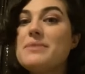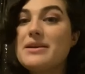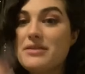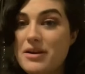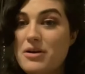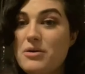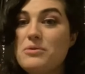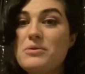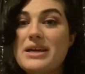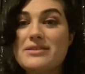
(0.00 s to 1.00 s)
I'm like,
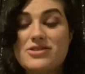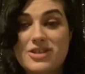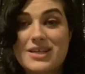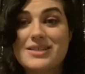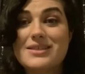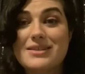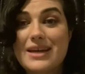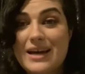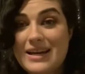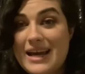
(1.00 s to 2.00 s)
no, it's just
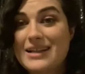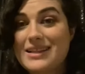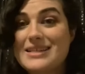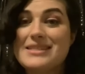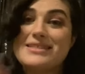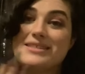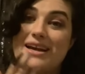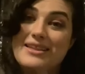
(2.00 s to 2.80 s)
a necklace